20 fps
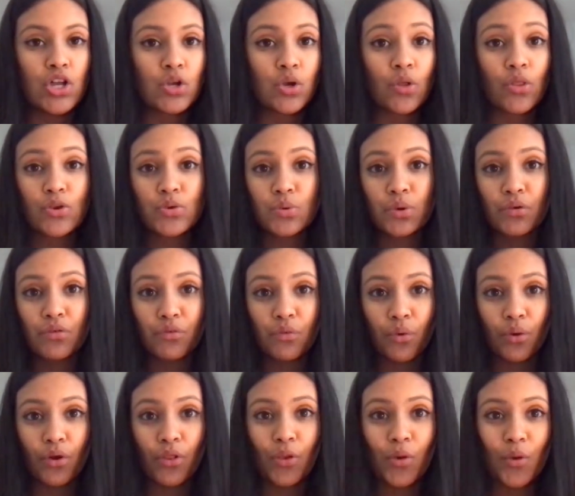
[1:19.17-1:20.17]
nor the
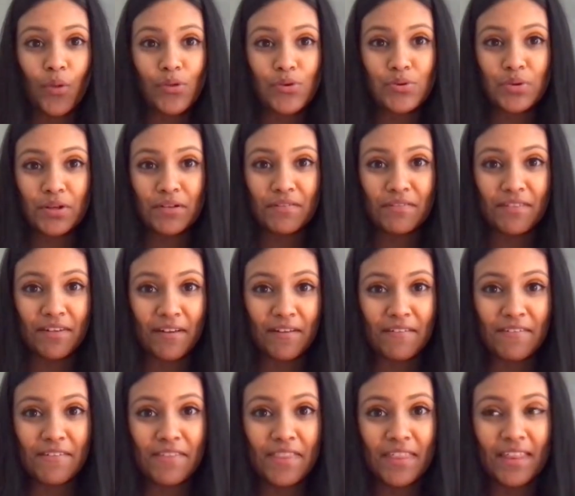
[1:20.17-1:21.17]
24th, nor the
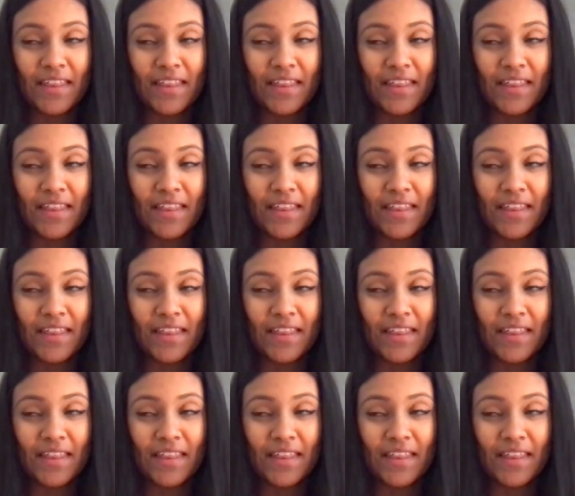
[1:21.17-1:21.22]
25th.